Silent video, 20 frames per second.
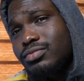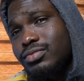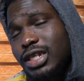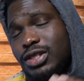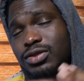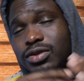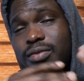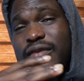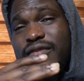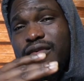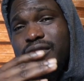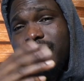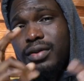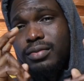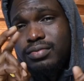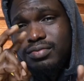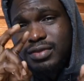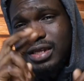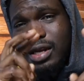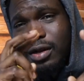of my
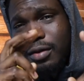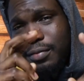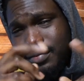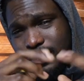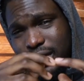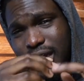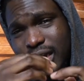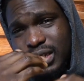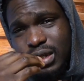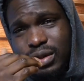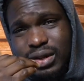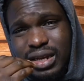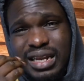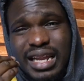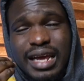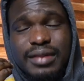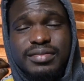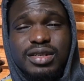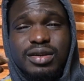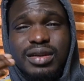favorite setup. That's called a
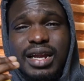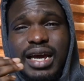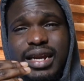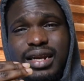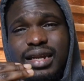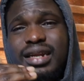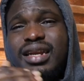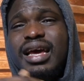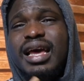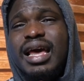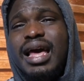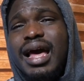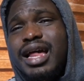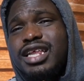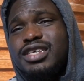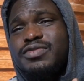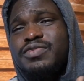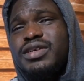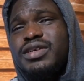clamshell lighting, and it's